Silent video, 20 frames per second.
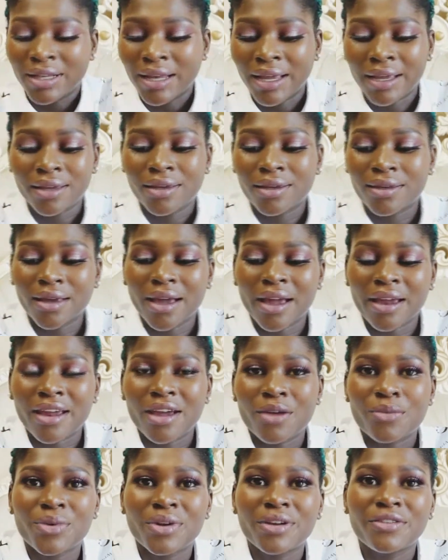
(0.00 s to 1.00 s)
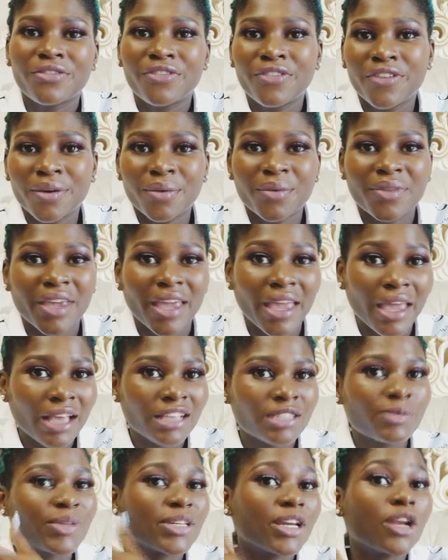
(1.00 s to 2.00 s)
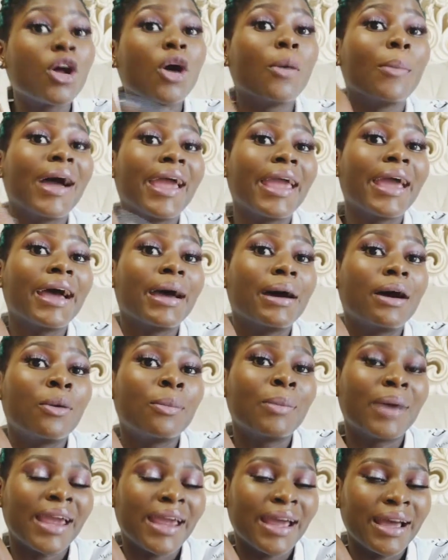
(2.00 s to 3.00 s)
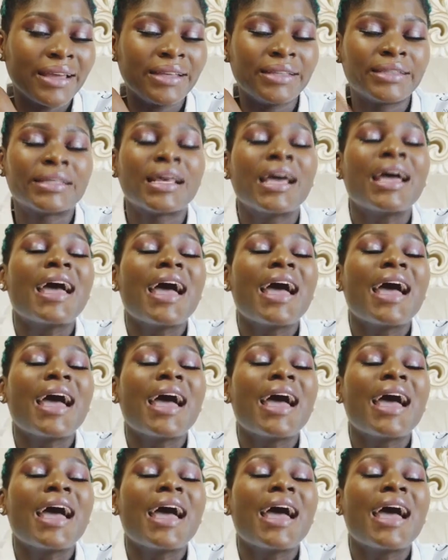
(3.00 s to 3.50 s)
Like, I can really feel the hair, especially on my hands.